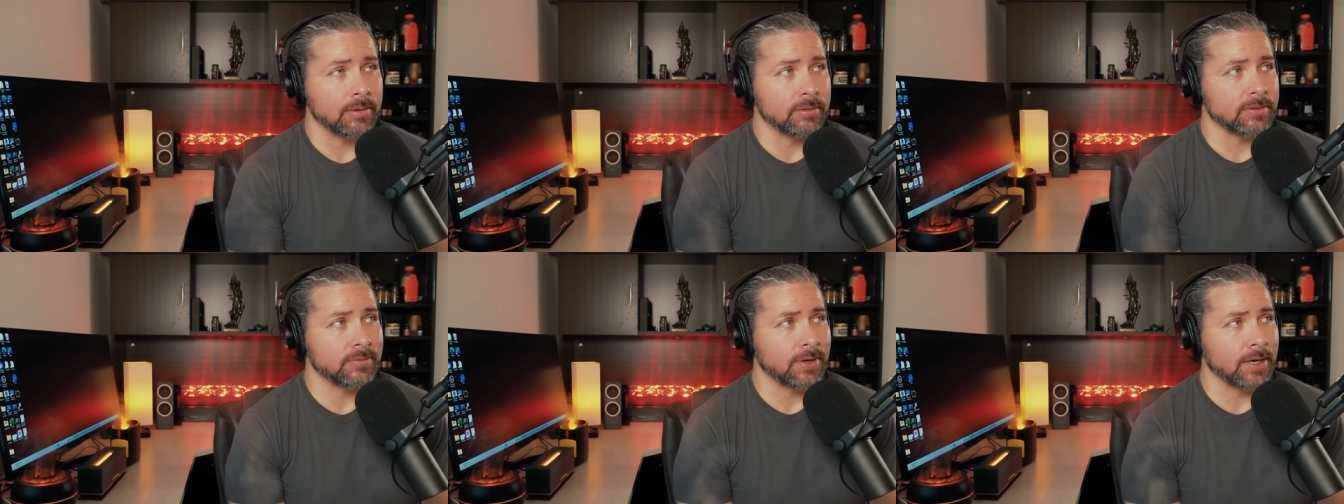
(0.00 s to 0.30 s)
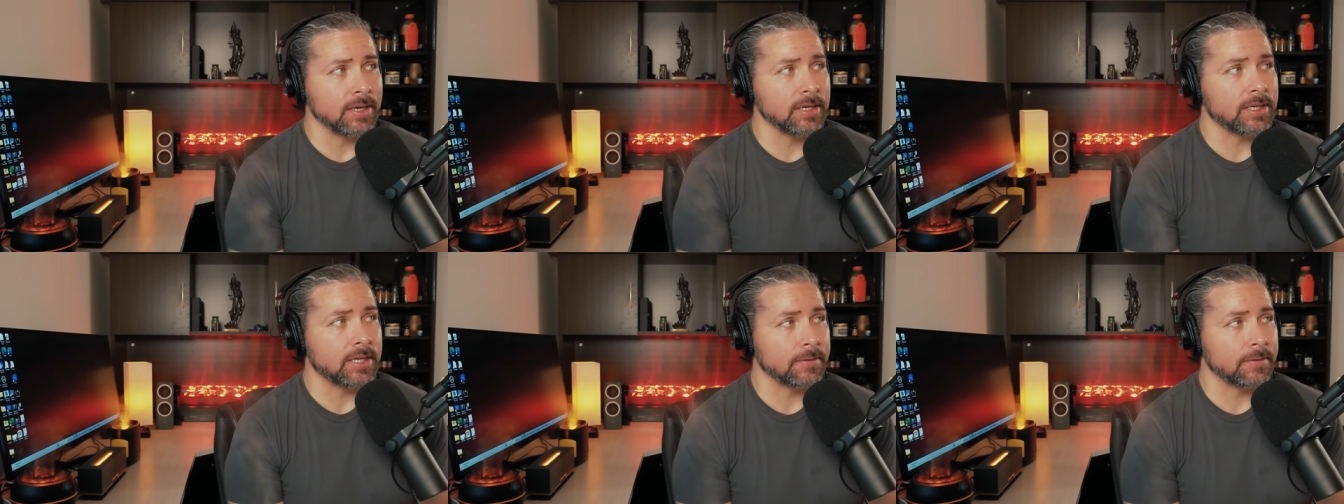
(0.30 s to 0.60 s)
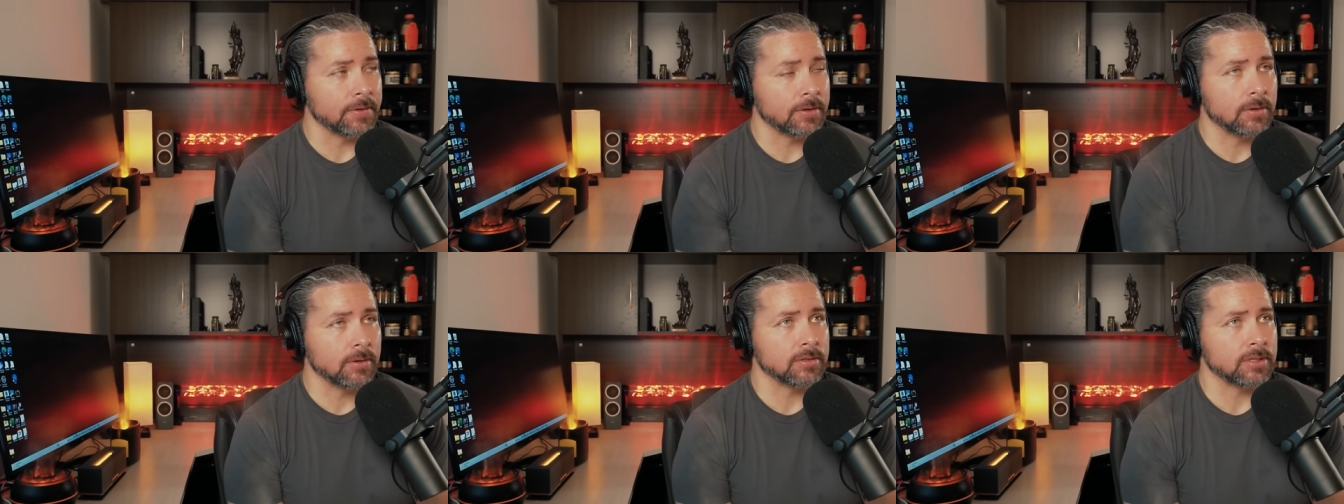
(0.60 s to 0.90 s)
It was very
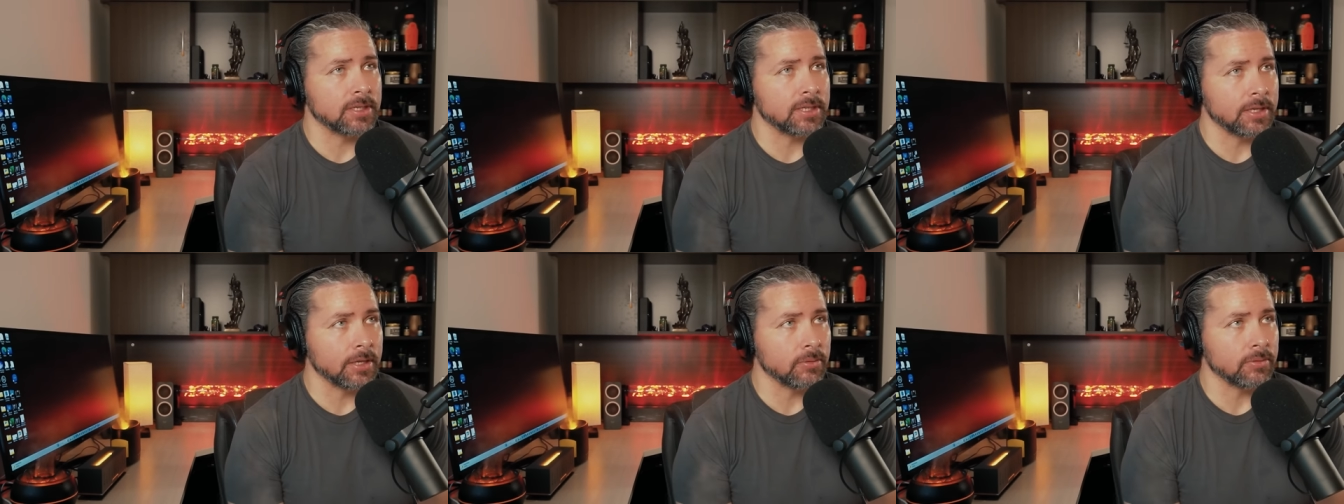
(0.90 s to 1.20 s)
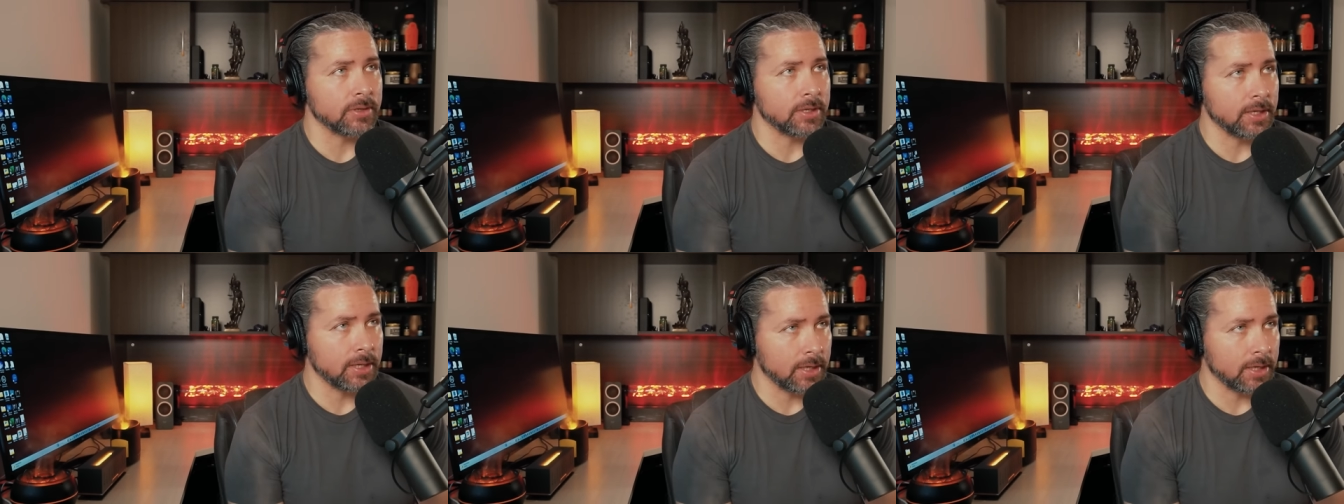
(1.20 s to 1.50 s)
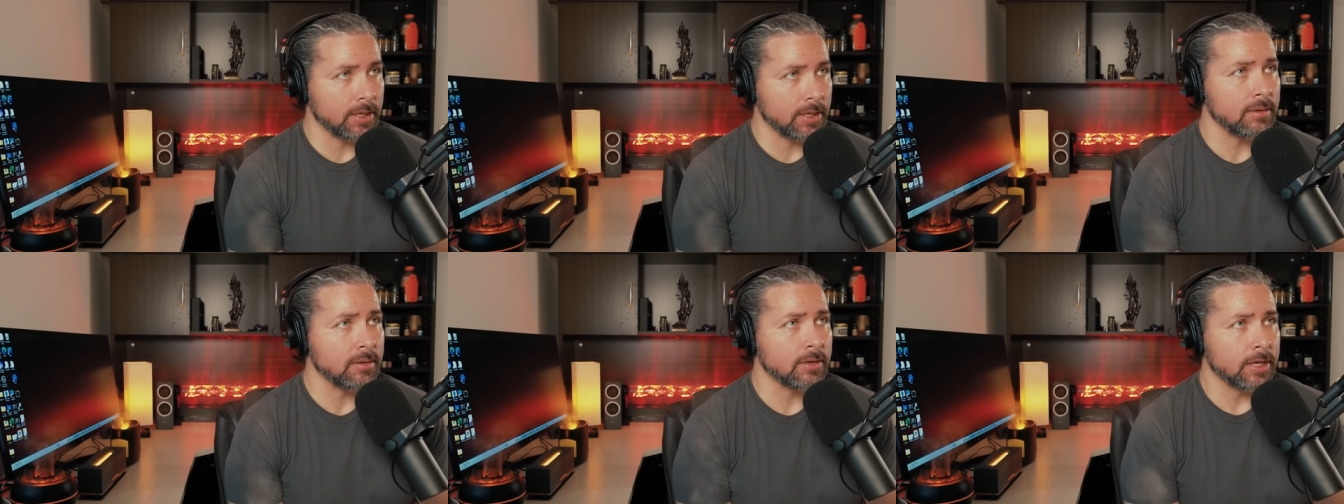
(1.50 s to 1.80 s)
difficult to deal with Dee
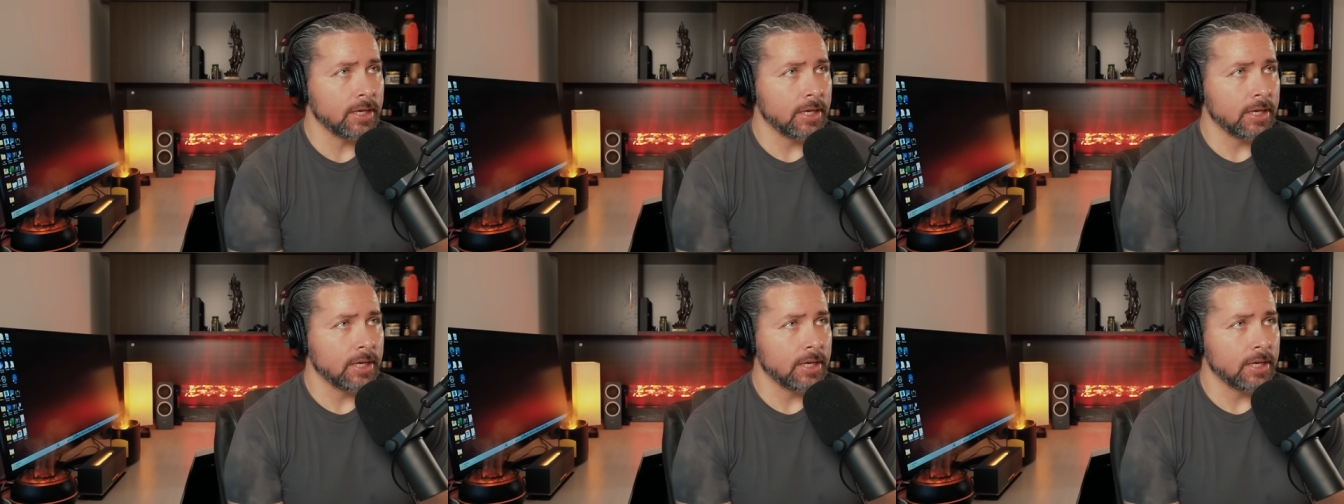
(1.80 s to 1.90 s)
Dee.